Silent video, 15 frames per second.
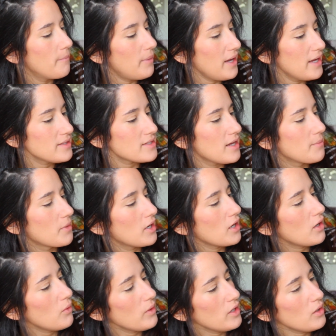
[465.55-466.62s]
But I'm going
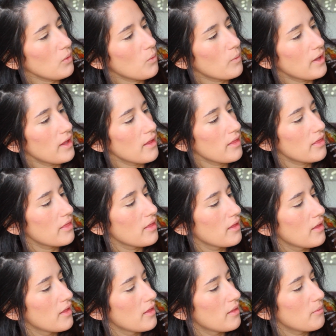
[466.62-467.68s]
to go in with
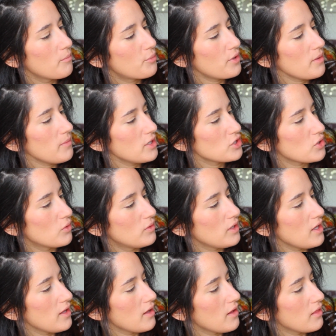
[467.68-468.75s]
pretty much
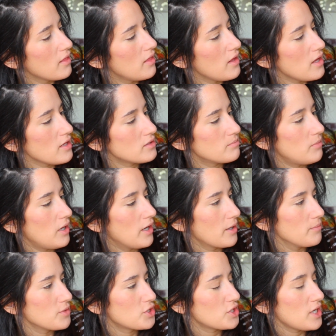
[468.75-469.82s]
only these
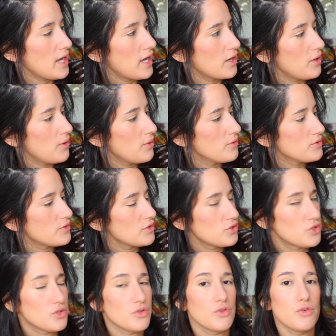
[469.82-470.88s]
bottom shadows
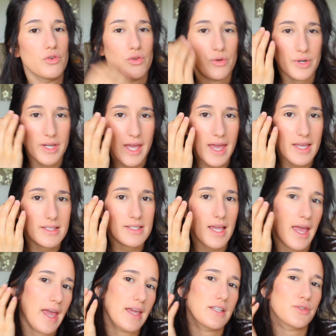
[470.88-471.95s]
to create
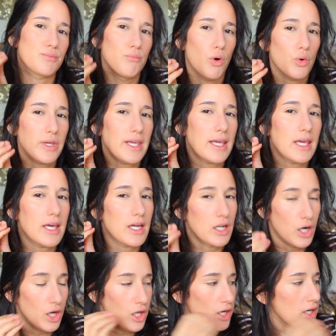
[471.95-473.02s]
a smoky
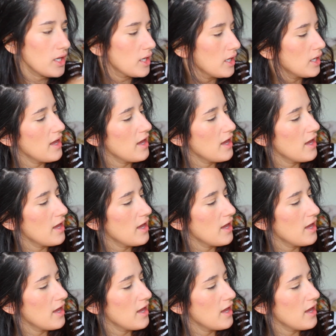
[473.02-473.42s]
look.